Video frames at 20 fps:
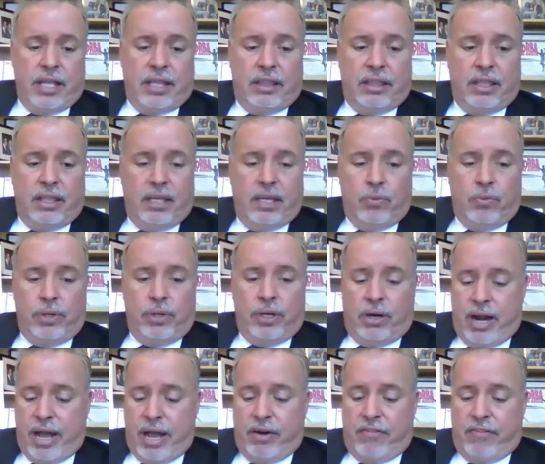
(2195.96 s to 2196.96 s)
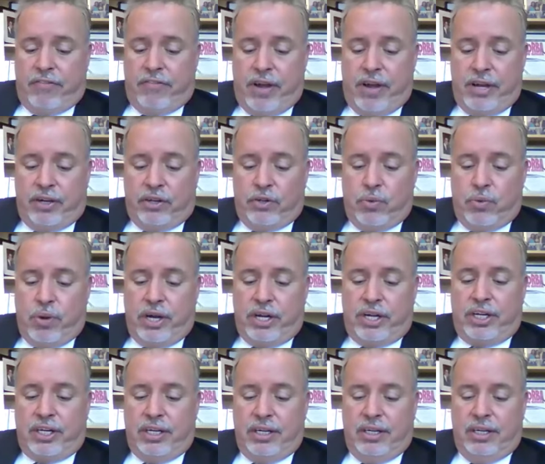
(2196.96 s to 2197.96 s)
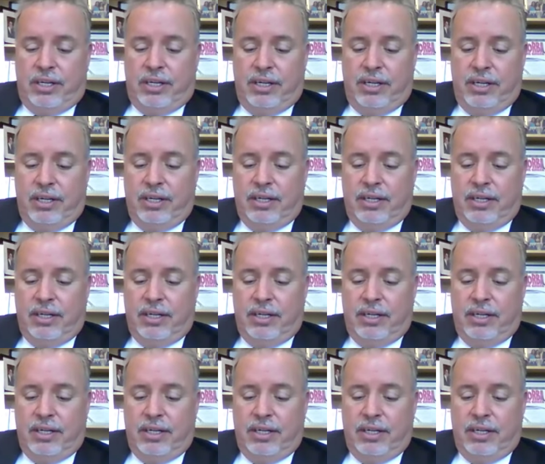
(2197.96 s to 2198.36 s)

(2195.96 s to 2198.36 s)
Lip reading: I think we are at our final question.